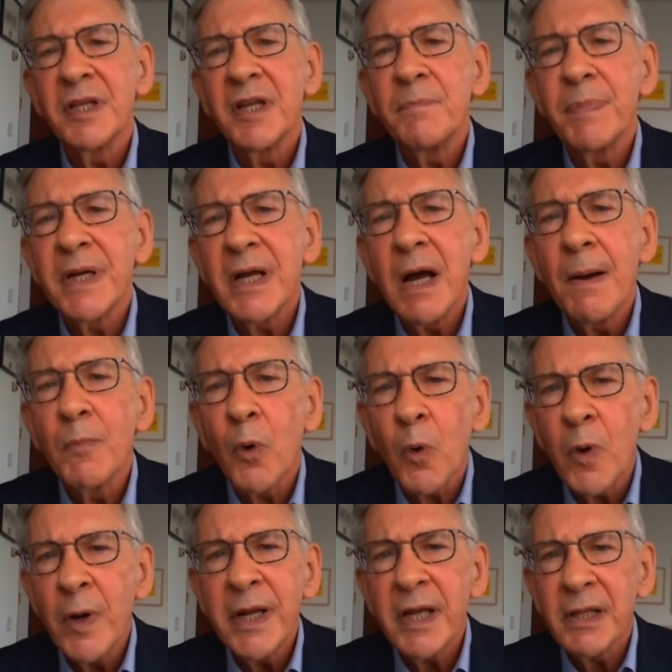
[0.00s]
that have become
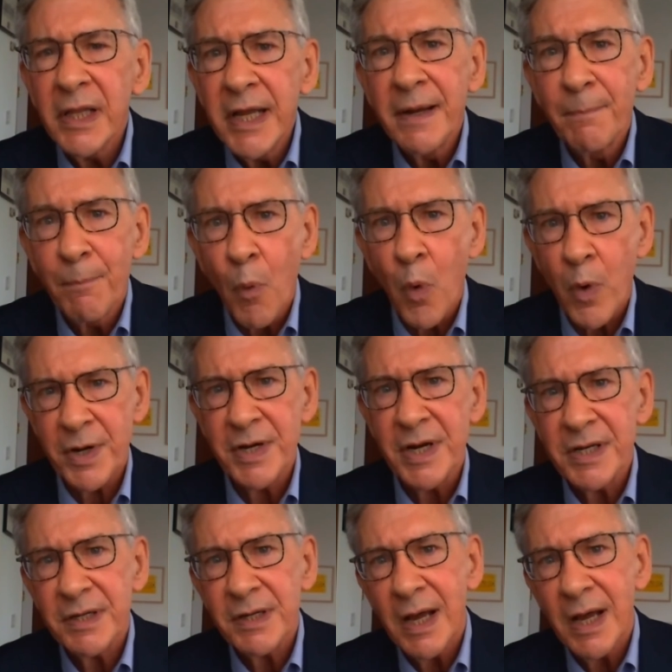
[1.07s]
critically important.